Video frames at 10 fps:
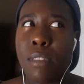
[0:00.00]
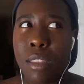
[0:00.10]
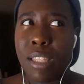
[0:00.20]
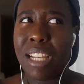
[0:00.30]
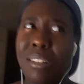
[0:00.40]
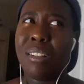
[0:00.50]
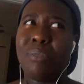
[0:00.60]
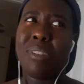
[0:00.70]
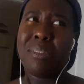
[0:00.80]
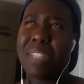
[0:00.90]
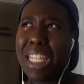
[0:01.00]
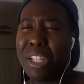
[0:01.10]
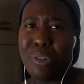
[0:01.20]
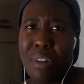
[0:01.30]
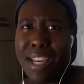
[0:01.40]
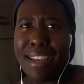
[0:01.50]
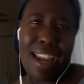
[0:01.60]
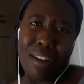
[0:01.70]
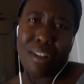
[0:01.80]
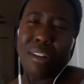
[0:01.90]
like what was like Luna,
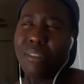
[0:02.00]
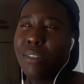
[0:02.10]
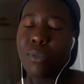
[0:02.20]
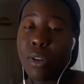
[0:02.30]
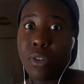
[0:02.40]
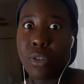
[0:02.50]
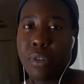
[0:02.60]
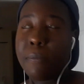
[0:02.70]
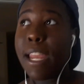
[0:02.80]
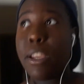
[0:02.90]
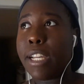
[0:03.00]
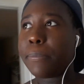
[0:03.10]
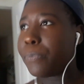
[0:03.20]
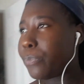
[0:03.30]
I don't know, it was one of those groups, but anyway.